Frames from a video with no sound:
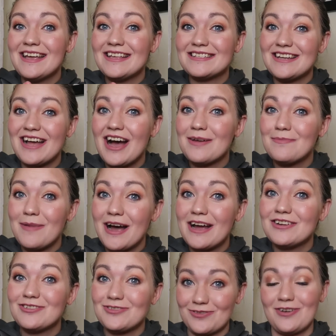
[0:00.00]
is not
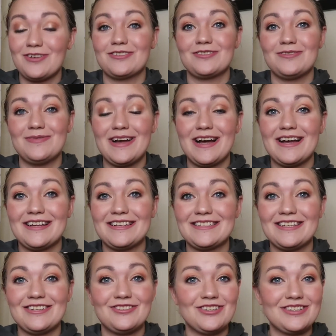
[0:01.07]
my strong suit, guys.
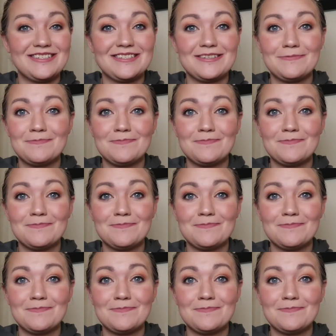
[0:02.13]
It's just